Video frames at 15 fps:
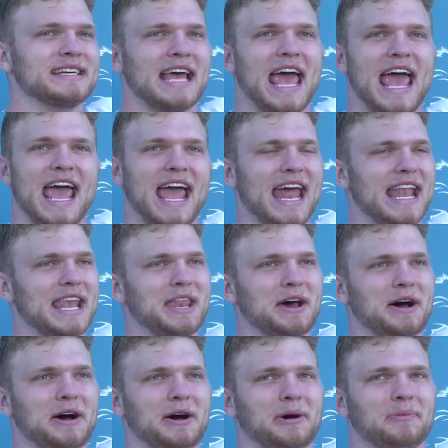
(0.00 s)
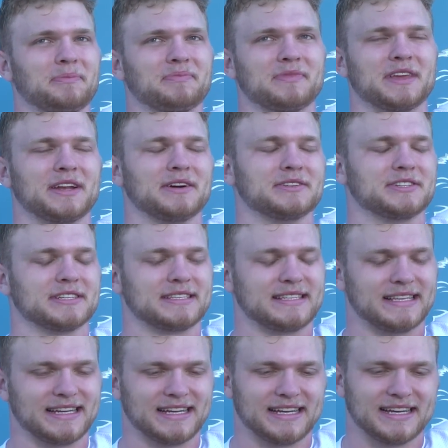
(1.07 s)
and you know, just